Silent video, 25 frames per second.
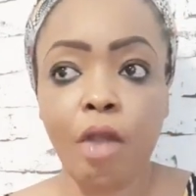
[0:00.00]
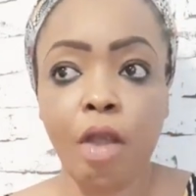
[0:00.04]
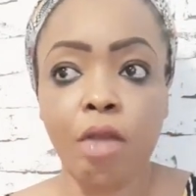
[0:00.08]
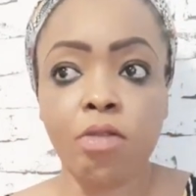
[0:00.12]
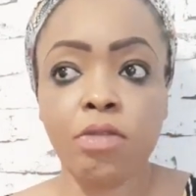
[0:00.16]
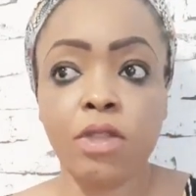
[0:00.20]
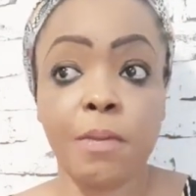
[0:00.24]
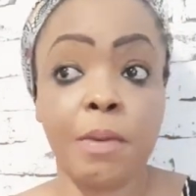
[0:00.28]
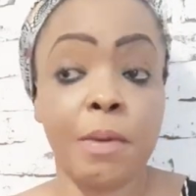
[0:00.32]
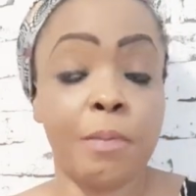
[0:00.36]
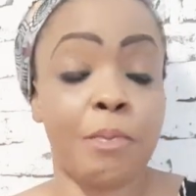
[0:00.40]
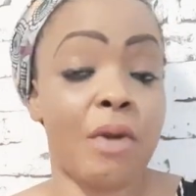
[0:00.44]

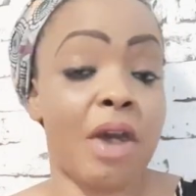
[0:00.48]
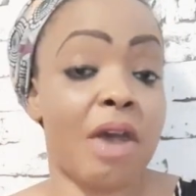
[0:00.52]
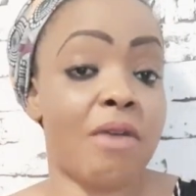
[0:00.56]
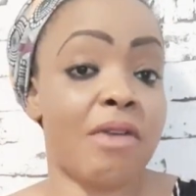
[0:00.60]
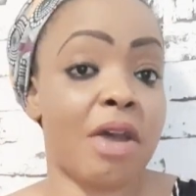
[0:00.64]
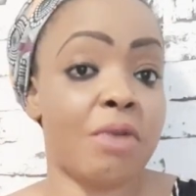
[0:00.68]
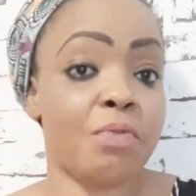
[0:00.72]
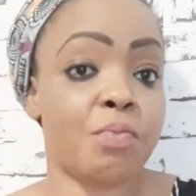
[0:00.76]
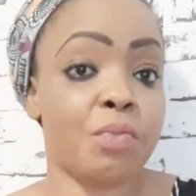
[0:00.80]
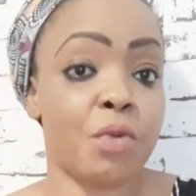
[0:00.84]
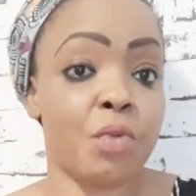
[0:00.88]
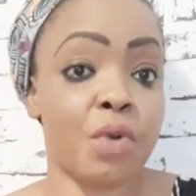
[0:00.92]
the people
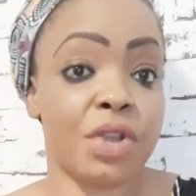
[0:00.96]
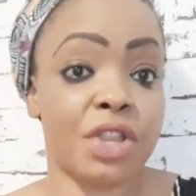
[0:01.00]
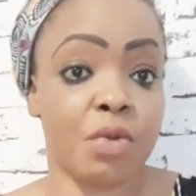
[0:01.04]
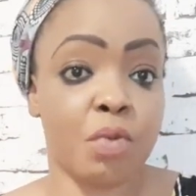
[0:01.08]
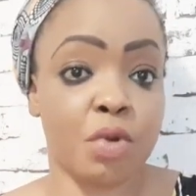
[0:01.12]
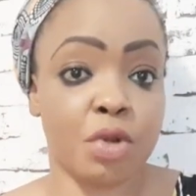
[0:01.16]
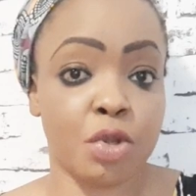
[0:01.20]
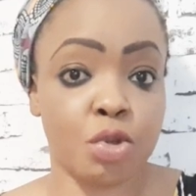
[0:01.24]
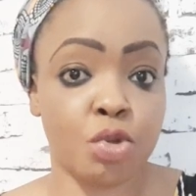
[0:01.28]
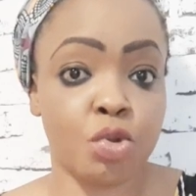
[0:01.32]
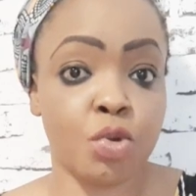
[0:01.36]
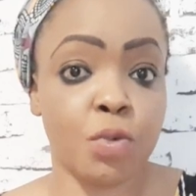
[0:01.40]
around me, when they
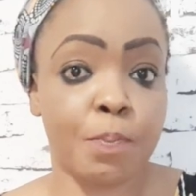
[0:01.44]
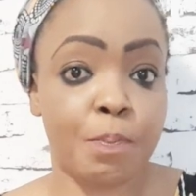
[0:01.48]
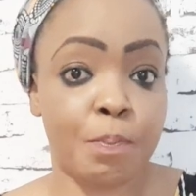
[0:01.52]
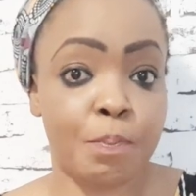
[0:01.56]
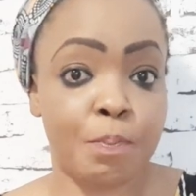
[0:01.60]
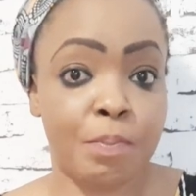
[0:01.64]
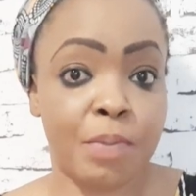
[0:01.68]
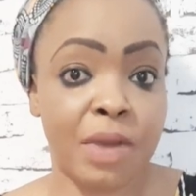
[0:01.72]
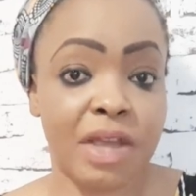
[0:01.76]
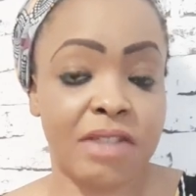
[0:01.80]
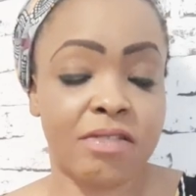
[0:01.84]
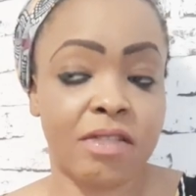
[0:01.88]
want to do
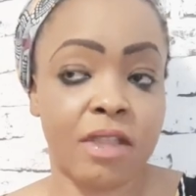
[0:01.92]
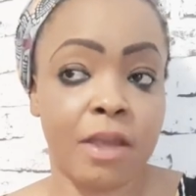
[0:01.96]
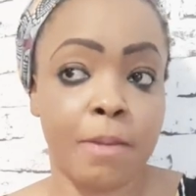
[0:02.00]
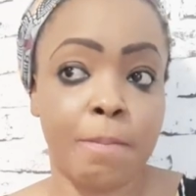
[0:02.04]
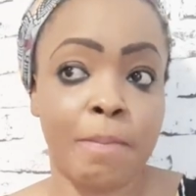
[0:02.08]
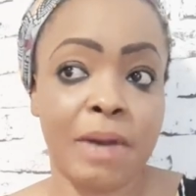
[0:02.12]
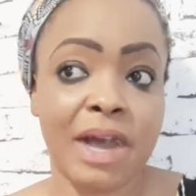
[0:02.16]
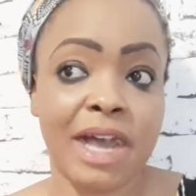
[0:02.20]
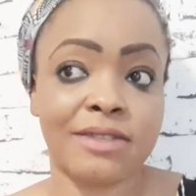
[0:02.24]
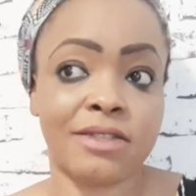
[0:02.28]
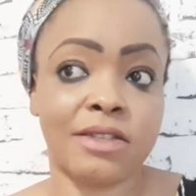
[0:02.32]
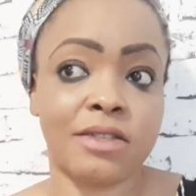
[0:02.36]
birthday
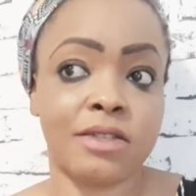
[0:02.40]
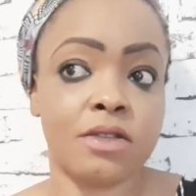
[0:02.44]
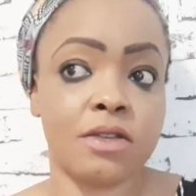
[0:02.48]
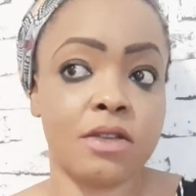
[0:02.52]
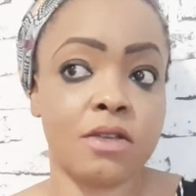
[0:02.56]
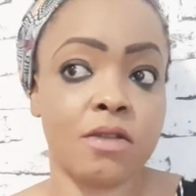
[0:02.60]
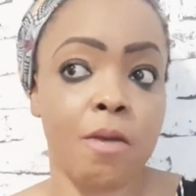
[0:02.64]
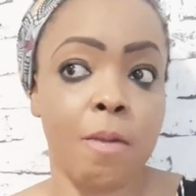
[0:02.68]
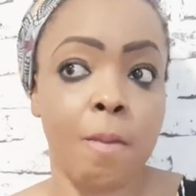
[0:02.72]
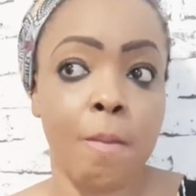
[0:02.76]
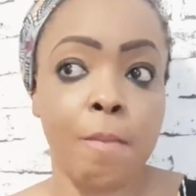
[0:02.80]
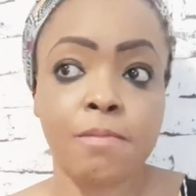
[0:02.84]

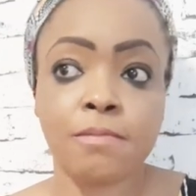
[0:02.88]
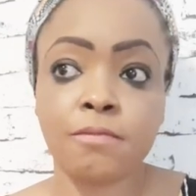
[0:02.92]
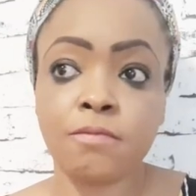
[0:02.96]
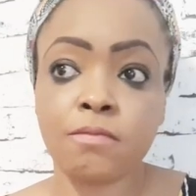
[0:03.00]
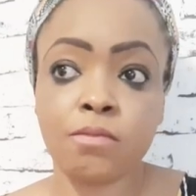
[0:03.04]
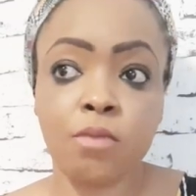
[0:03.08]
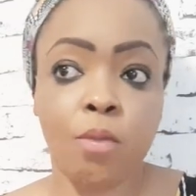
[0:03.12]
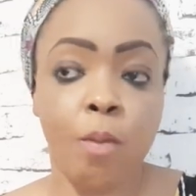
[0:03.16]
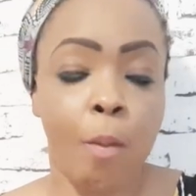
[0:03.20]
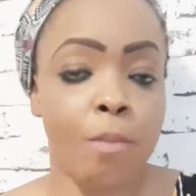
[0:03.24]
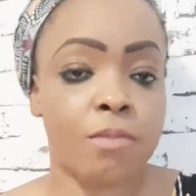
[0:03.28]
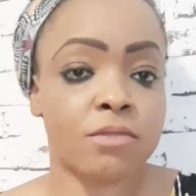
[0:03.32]
party
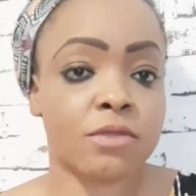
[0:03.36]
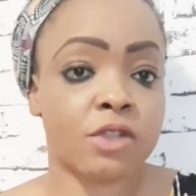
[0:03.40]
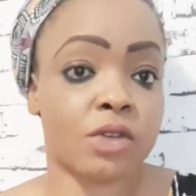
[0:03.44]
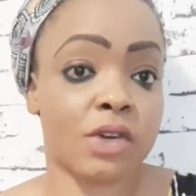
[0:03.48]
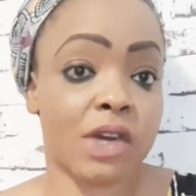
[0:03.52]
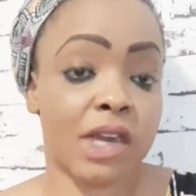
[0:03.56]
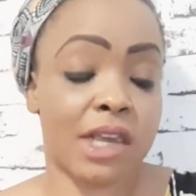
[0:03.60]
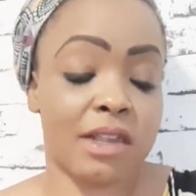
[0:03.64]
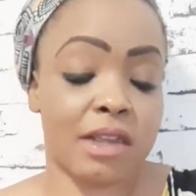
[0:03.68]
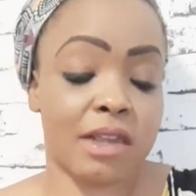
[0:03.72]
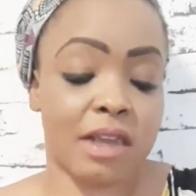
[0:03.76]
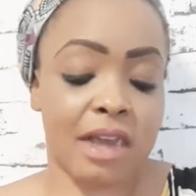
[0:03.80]

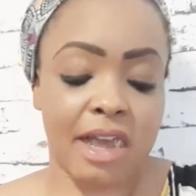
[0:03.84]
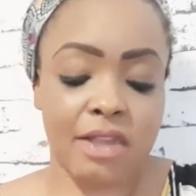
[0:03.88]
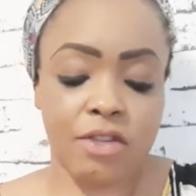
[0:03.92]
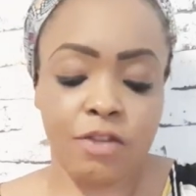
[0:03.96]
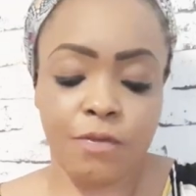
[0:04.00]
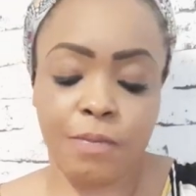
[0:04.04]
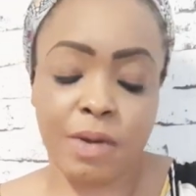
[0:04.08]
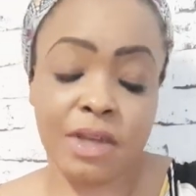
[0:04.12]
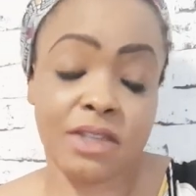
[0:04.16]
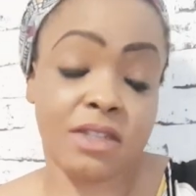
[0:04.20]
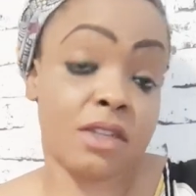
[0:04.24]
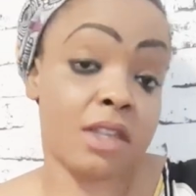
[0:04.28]
or any kind
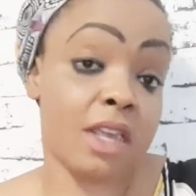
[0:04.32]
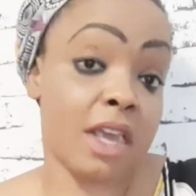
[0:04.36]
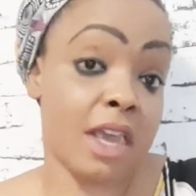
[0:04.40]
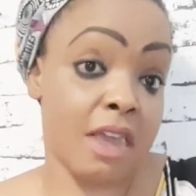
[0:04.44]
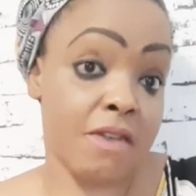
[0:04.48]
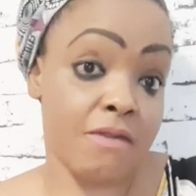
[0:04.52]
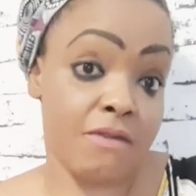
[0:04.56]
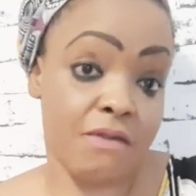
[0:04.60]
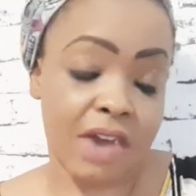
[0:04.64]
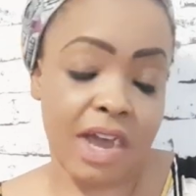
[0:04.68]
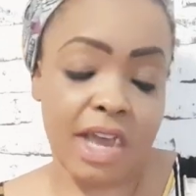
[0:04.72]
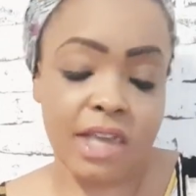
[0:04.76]
of party, they
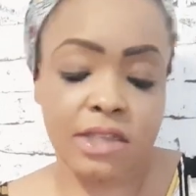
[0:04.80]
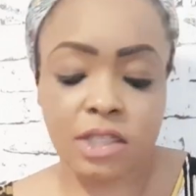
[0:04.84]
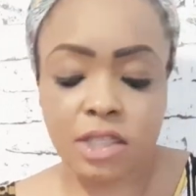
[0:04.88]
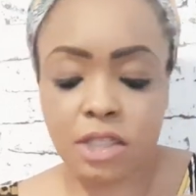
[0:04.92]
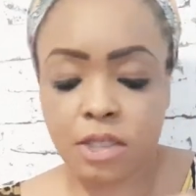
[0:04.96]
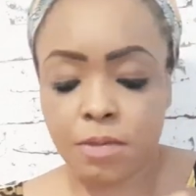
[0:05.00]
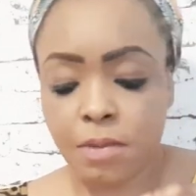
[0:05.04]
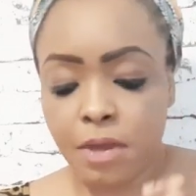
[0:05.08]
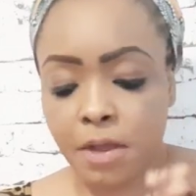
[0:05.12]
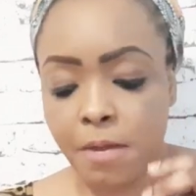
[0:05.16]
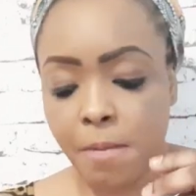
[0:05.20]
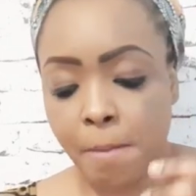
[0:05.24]
invite
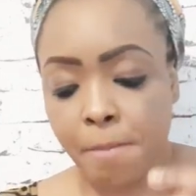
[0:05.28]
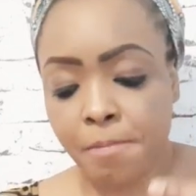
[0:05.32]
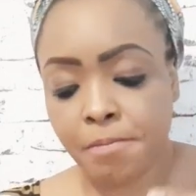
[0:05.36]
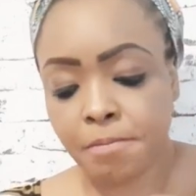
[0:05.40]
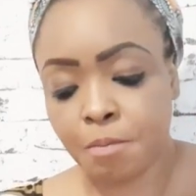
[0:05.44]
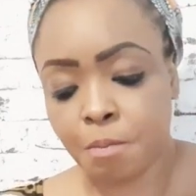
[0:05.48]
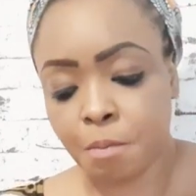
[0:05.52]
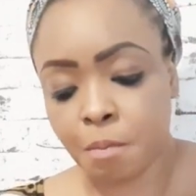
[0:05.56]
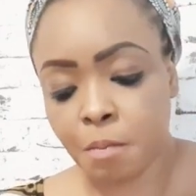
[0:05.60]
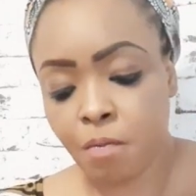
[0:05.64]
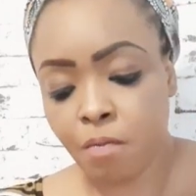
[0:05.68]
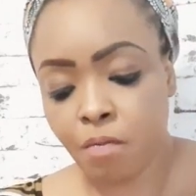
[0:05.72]
me,
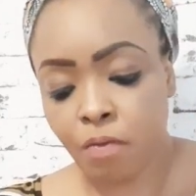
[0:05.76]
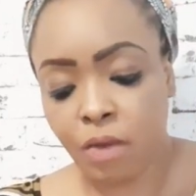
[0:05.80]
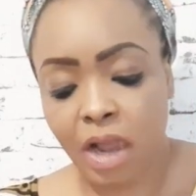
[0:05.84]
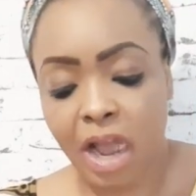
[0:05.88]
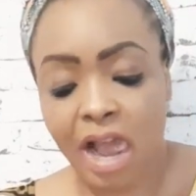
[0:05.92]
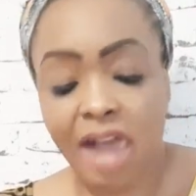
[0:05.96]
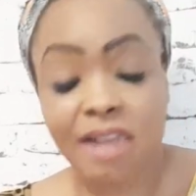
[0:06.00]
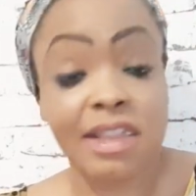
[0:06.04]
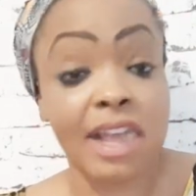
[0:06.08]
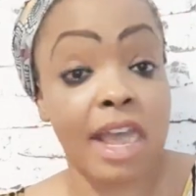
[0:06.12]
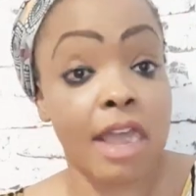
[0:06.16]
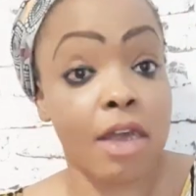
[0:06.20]

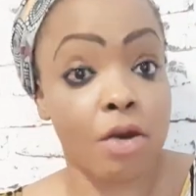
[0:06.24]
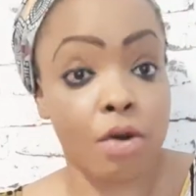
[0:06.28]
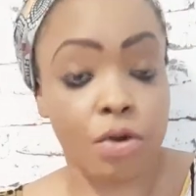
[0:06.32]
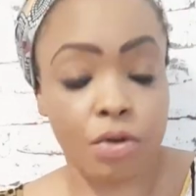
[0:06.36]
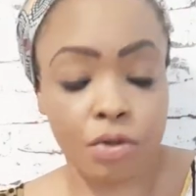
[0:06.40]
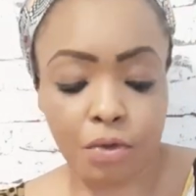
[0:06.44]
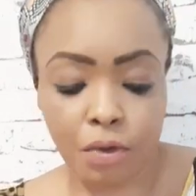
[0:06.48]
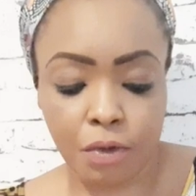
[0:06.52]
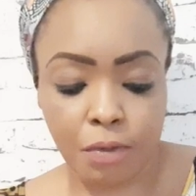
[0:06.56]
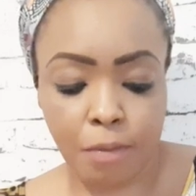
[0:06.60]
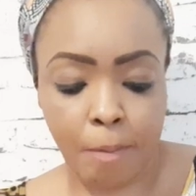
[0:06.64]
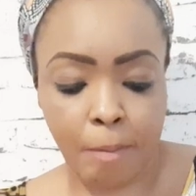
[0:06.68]
and I
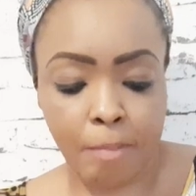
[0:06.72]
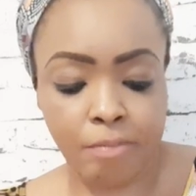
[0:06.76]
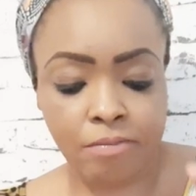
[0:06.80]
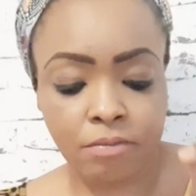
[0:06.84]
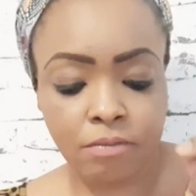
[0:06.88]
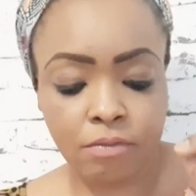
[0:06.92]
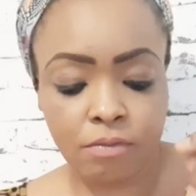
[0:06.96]
honor,